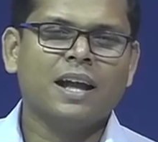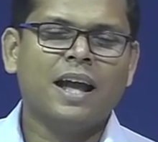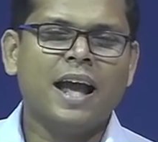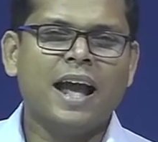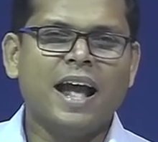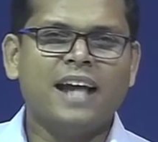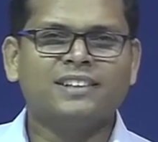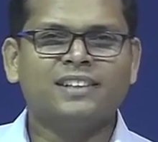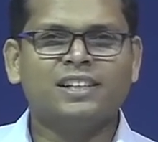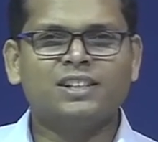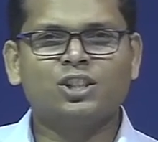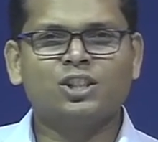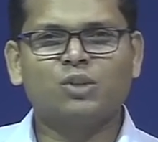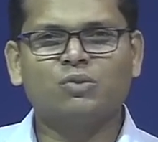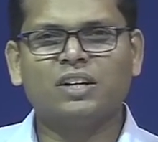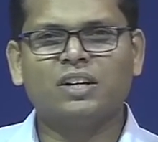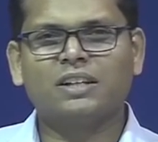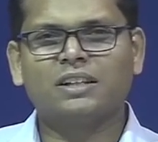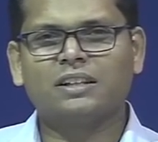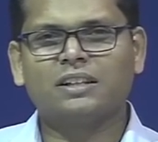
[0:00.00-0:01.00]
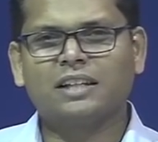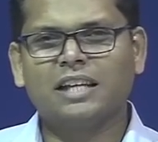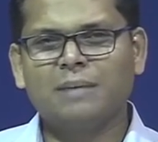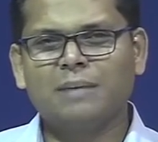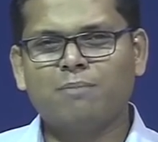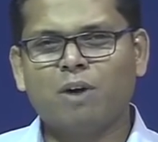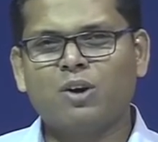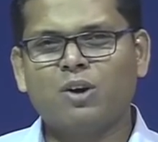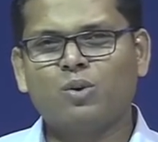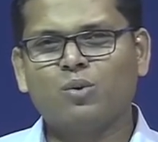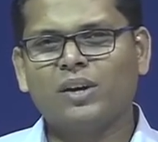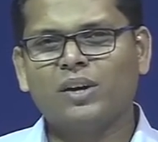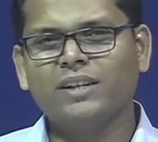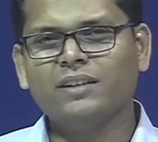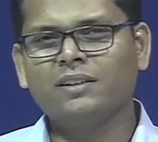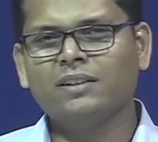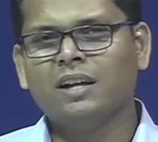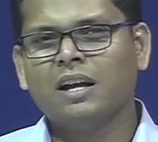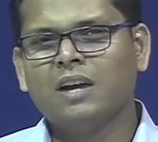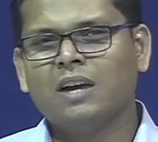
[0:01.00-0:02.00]
And this you will keep on
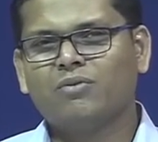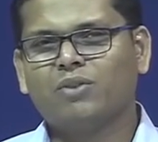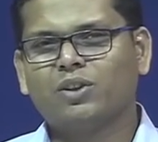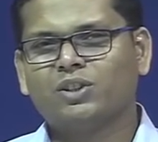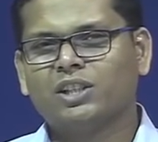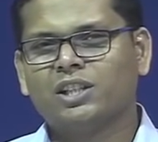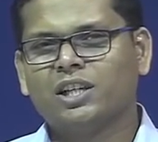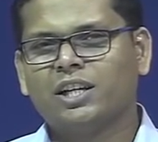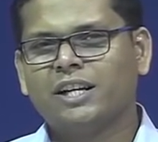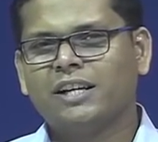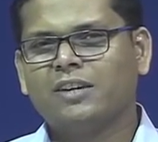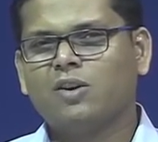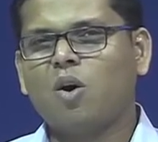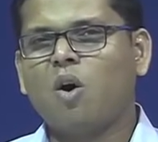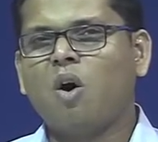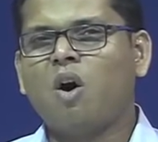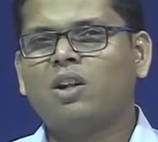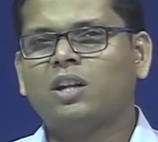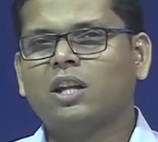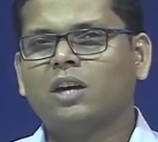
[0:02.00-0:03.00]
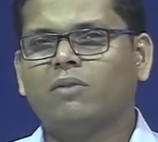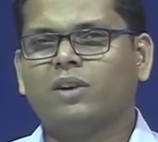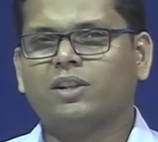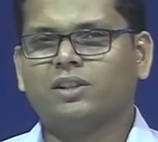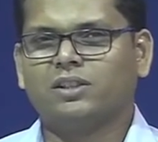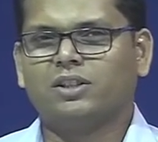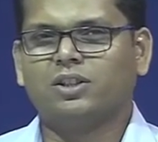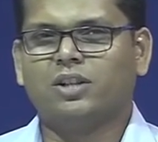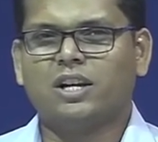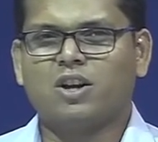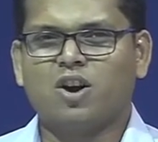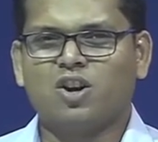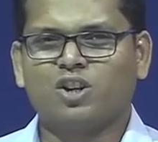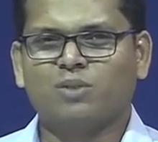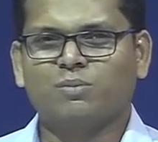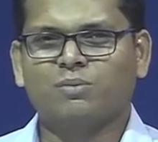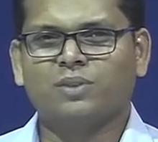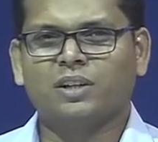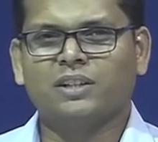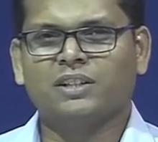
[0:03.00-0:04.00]
doing for generating all the words in the
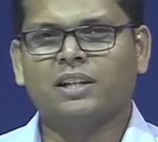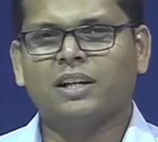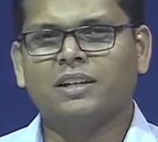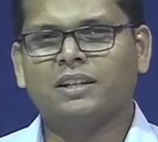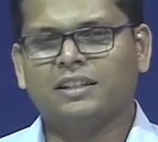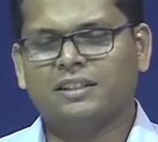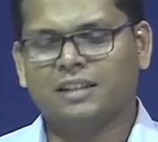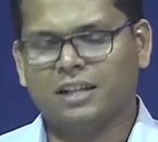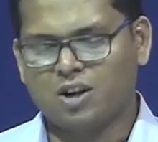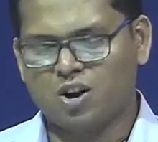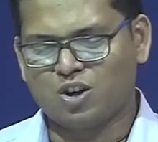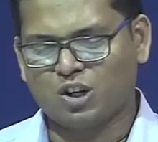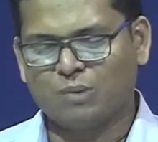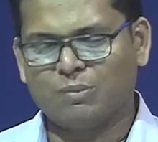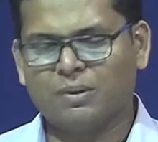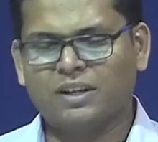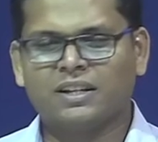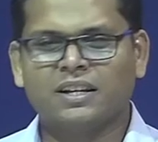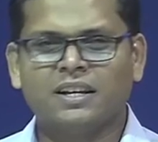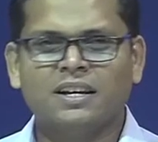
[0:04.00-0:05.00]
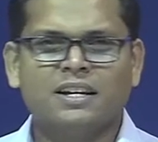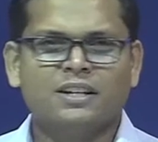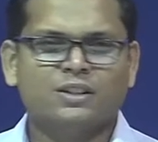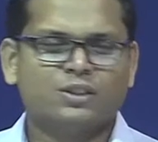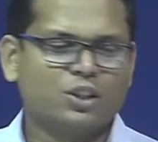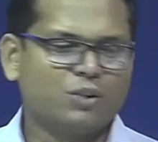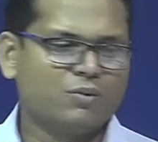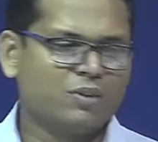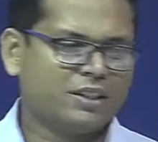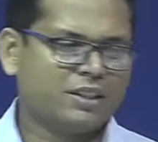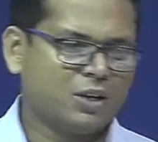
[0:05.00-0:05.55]
document. So, you will say,